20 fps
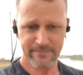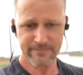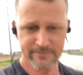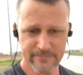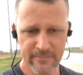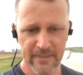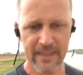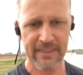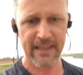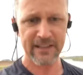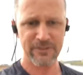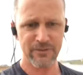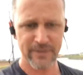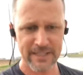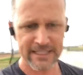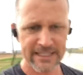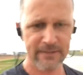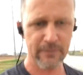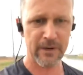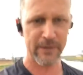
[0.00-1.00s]
That's really
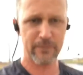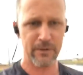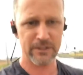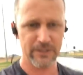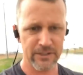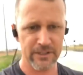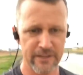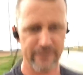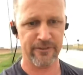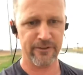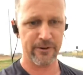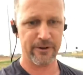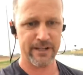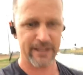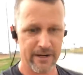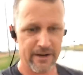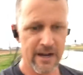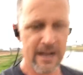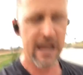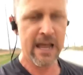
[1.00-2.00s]
what we're looking for here.
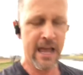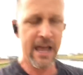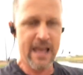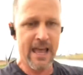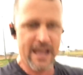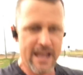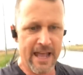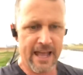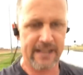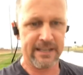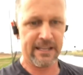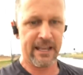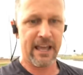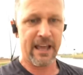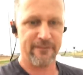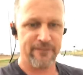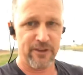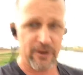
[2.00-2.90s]
And if you're